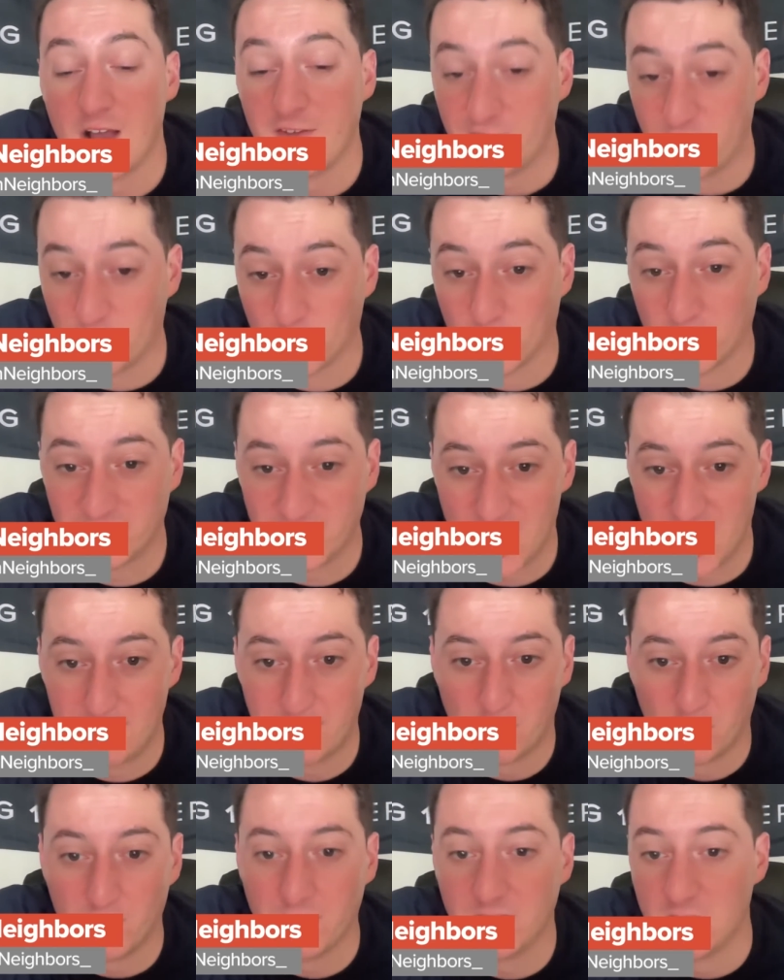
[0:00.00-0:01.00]
For
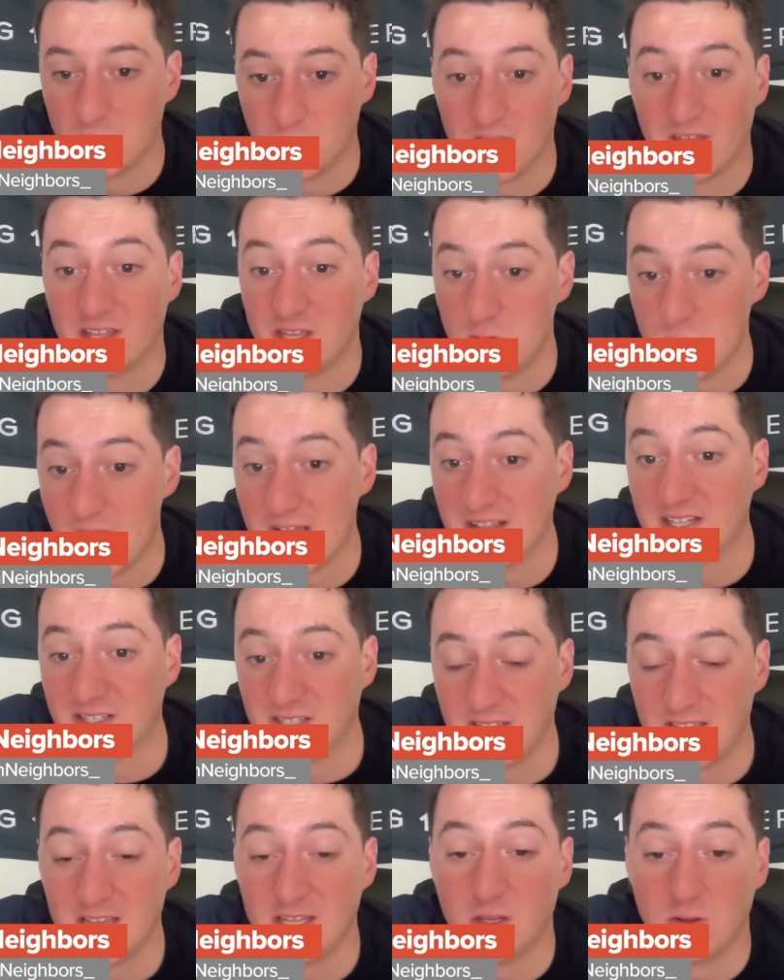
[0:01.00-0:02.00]
example, you know, the way that
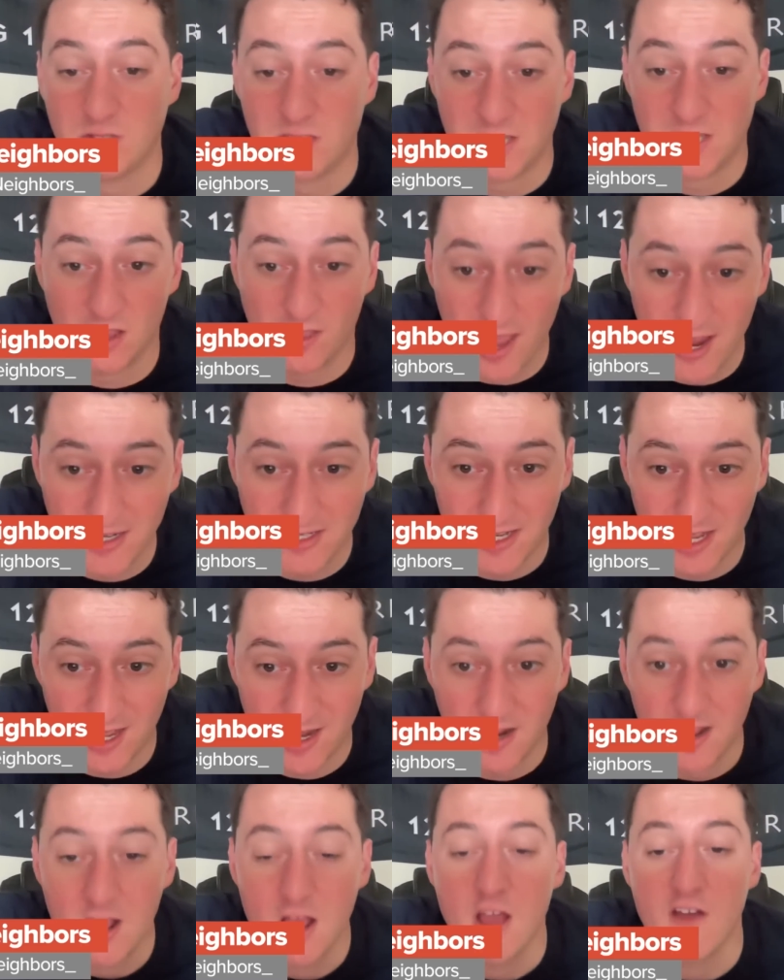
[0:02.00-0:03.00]
USC and UCLA
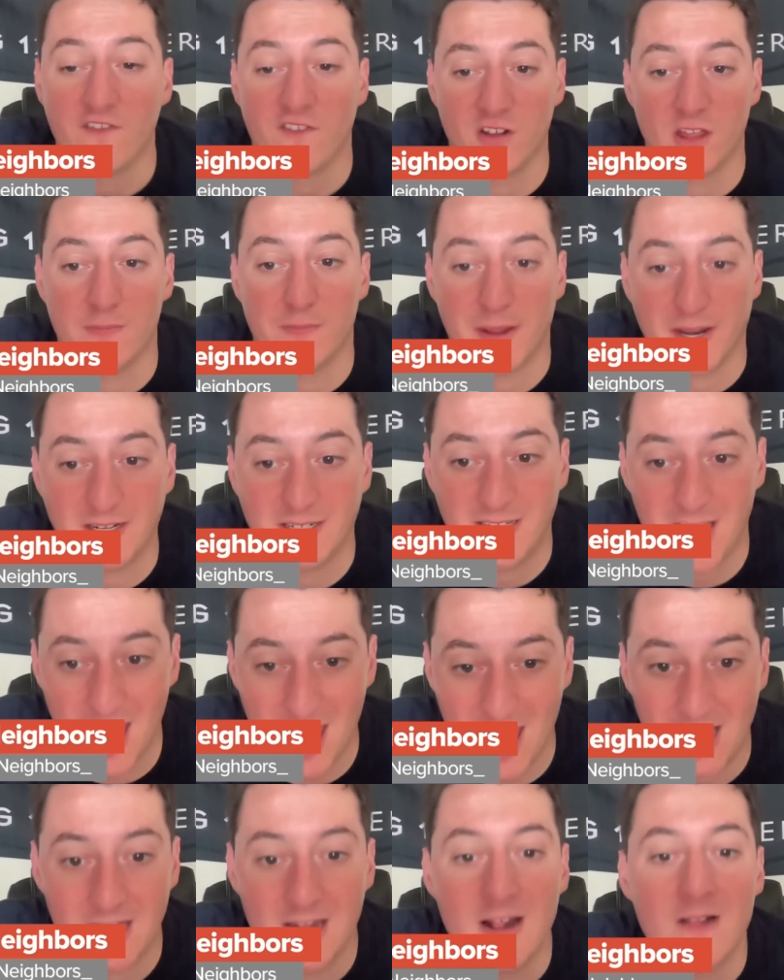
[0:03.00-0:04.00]
did for the Big
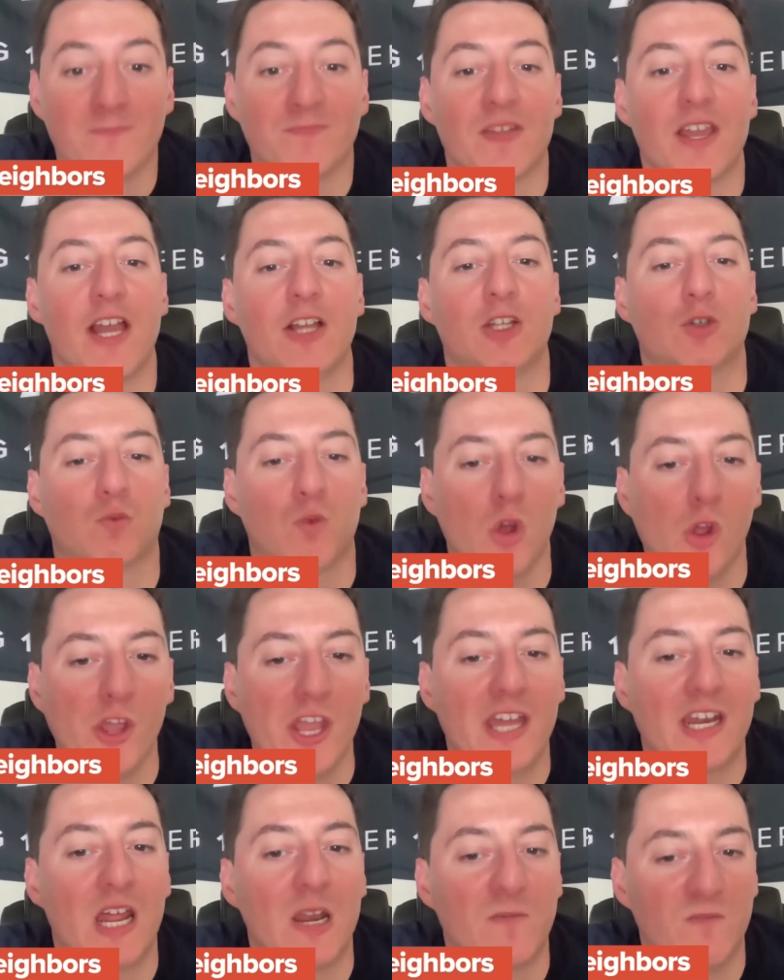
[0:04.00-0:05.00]
Ten. It's
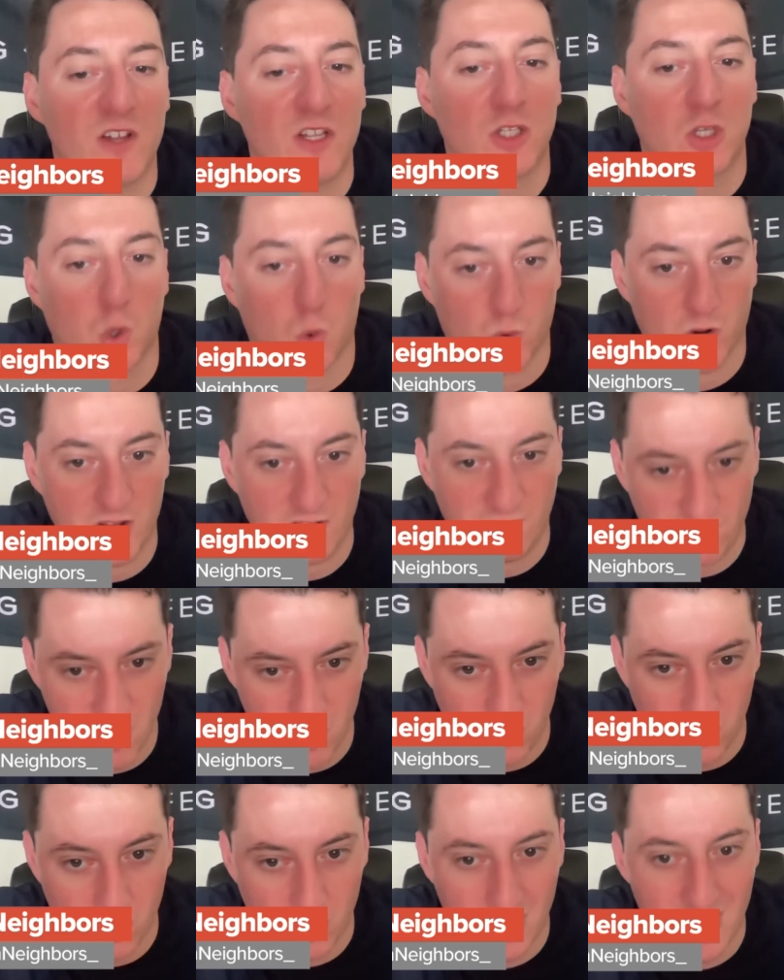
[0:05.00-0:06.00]
really an inventory
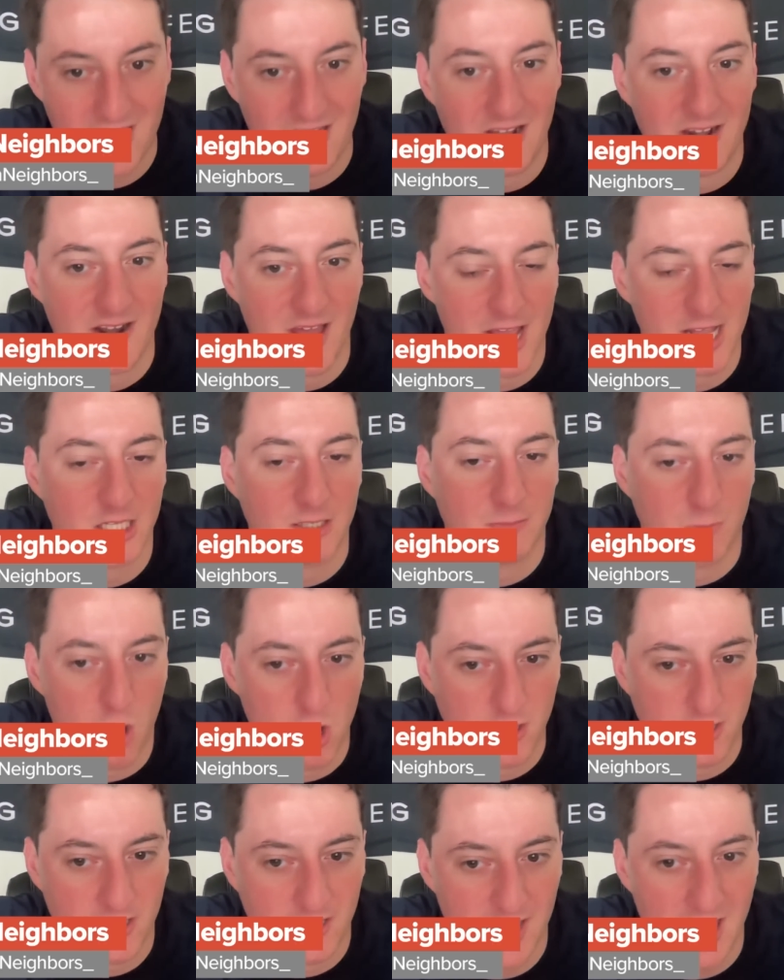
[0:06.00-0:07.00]
filler in a nice
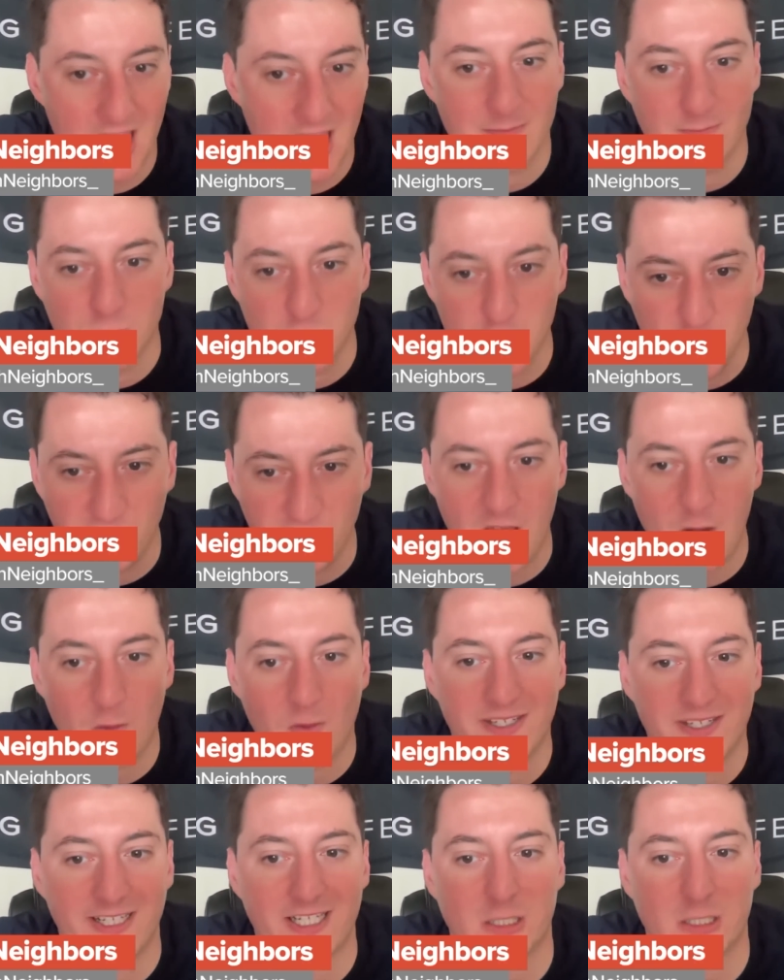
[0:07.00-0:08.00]
market, a move that
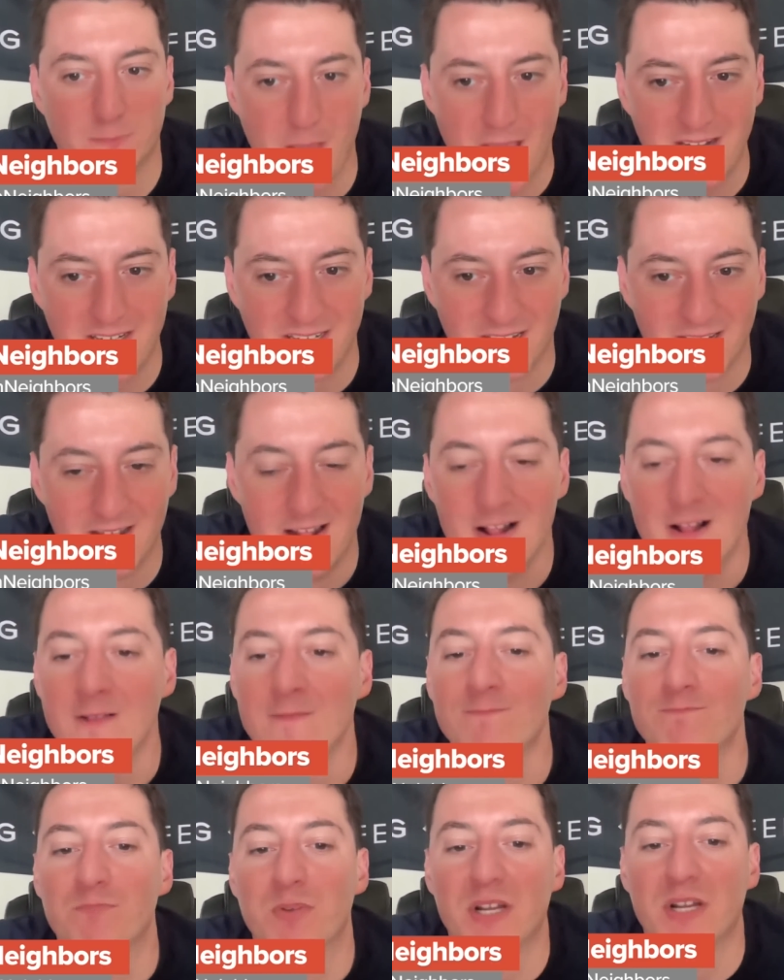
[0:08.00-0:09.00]
was expected
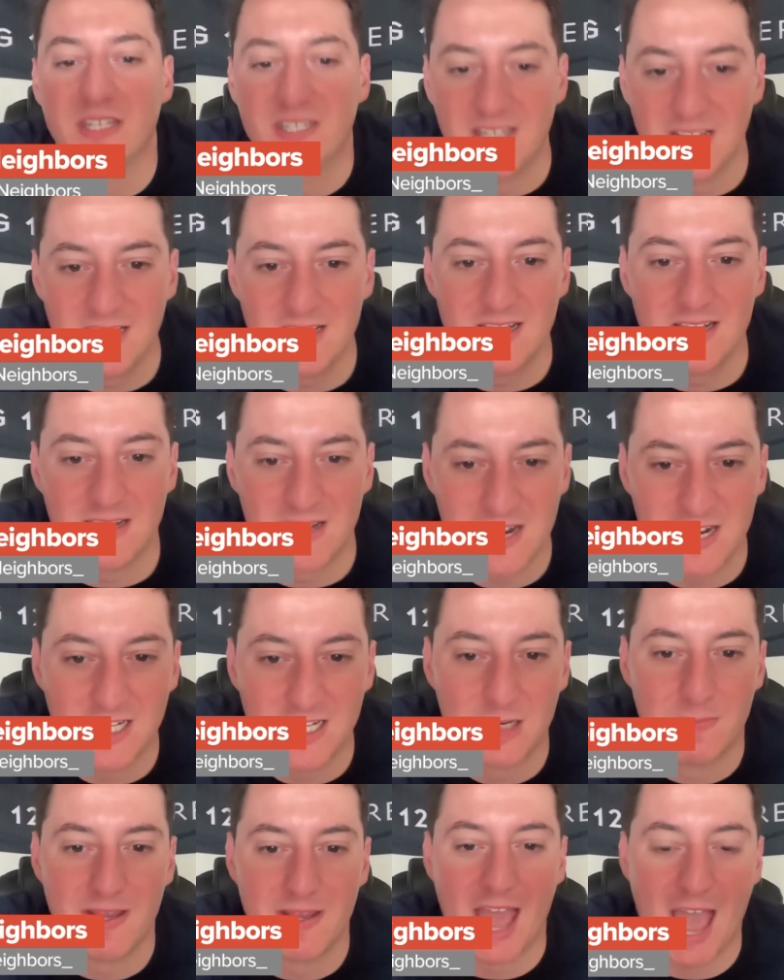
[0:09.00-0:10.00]
but didn't need
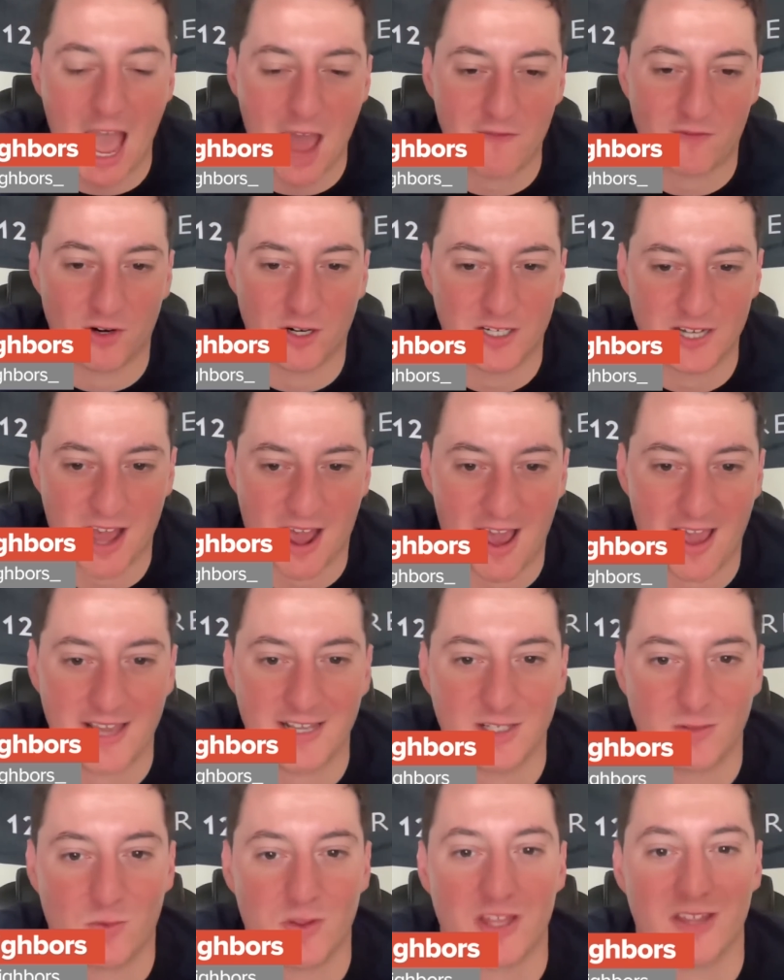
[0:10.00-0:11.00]
to be
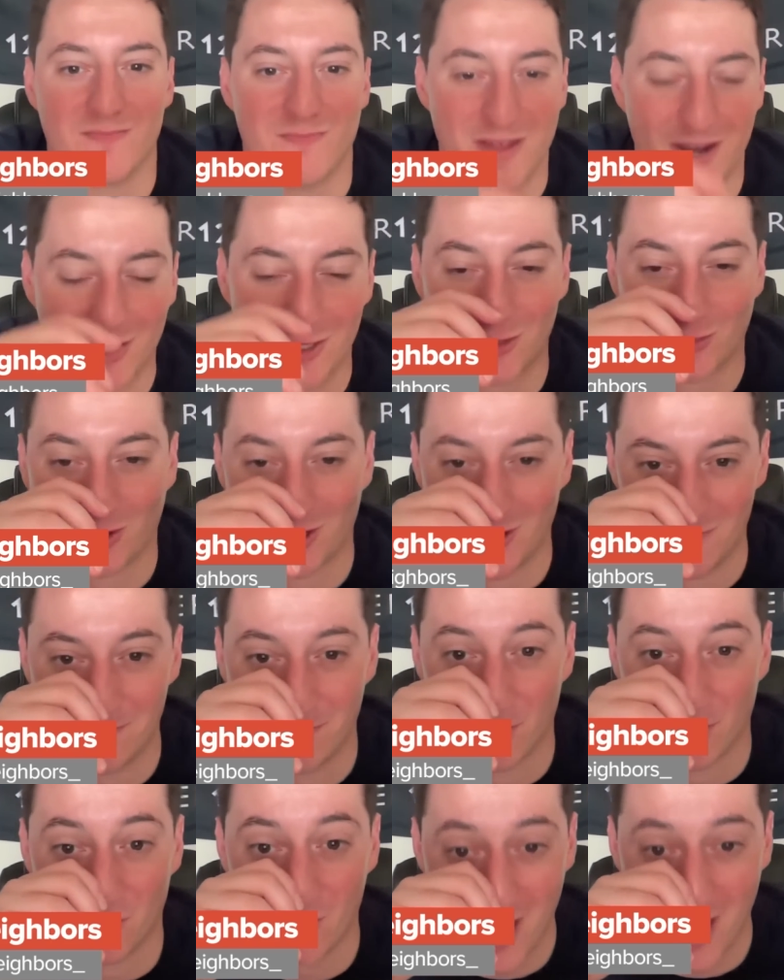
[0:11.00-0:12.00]
advertised with an administrative
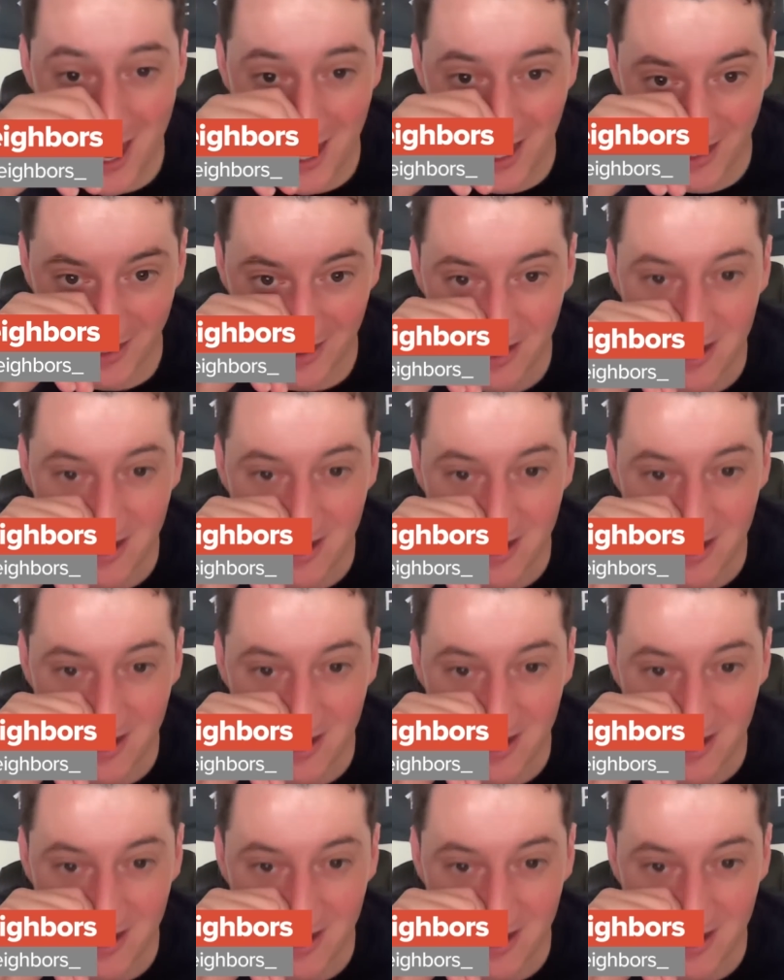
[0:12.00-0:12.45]
parade.